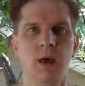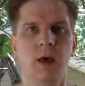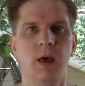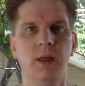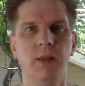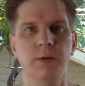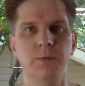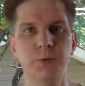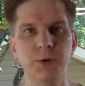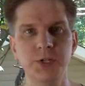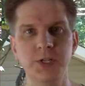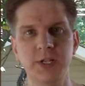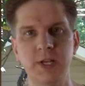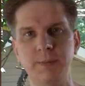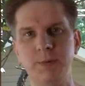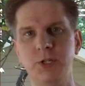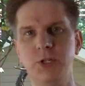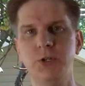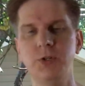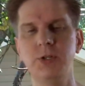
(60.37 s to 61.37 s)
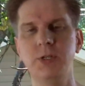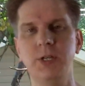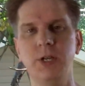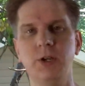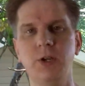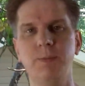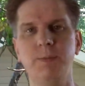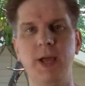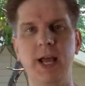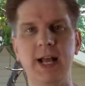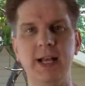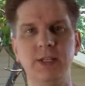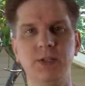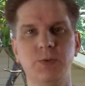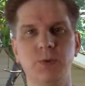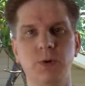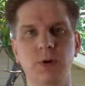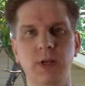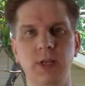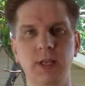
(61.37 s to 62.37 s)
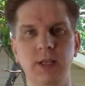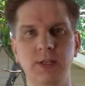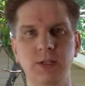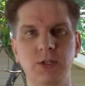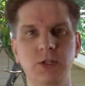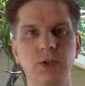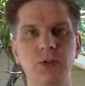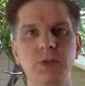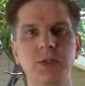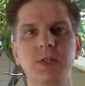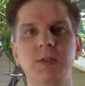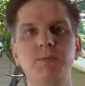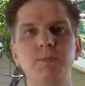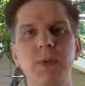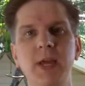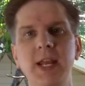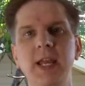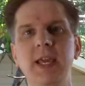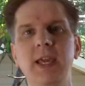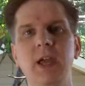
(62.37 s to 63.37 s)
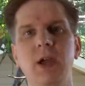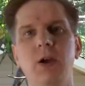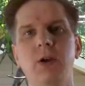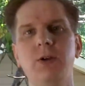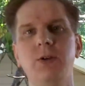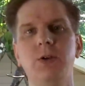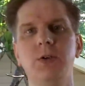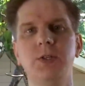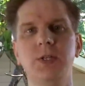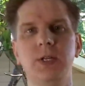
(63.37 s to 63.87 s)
The first step to choosing a good password is to use as many characters